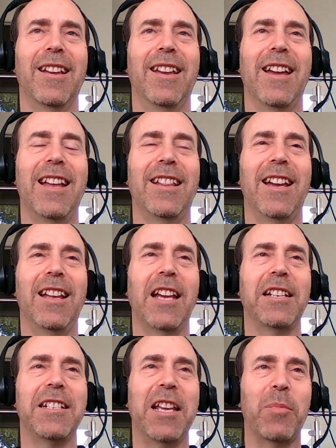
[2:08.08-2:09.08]
Yeah, I
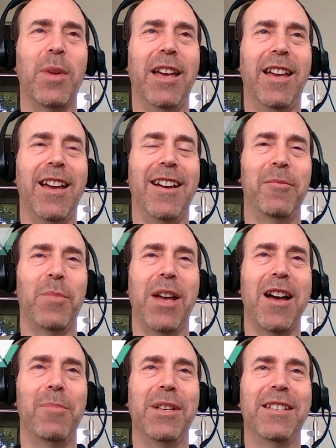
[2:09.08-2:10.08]
like to take my
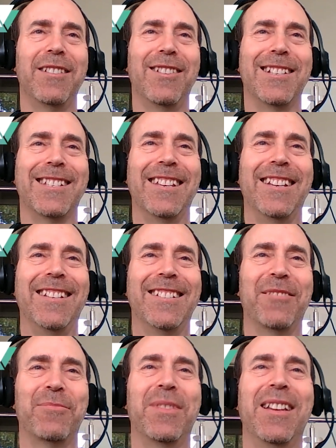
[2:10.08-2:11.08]
hobbies seriously.
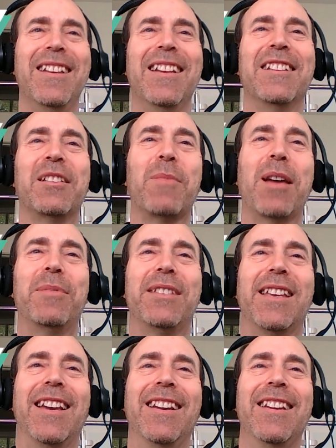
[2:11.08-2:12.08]
Sometimes
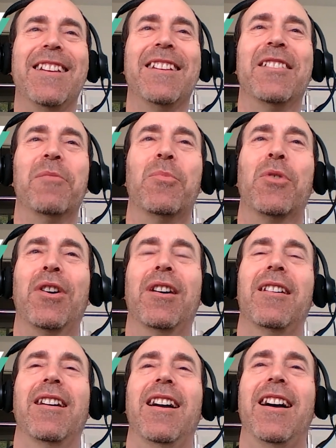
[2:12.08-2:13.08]
the
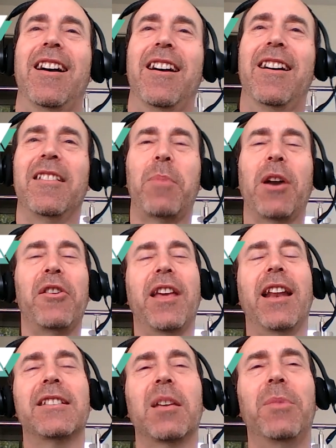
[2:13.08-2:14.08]
better you
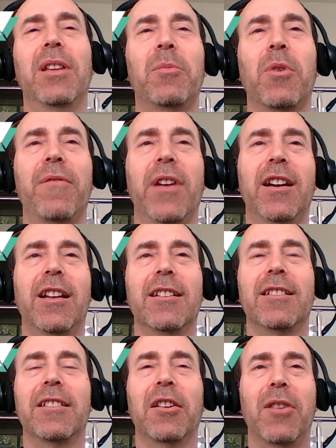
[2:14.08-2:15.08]
get at something, the more fun it
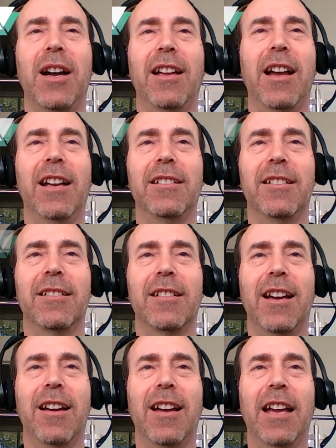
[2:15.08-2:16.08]
is. So I
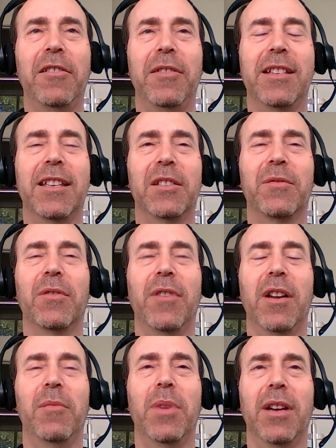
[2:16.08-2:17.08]
do these things for
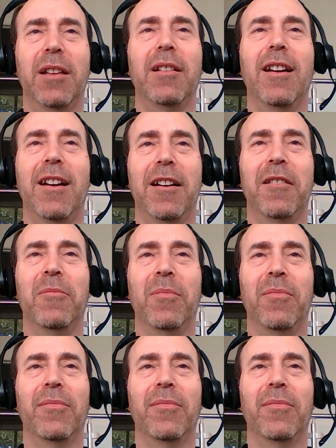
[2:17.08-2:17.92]
fun, but I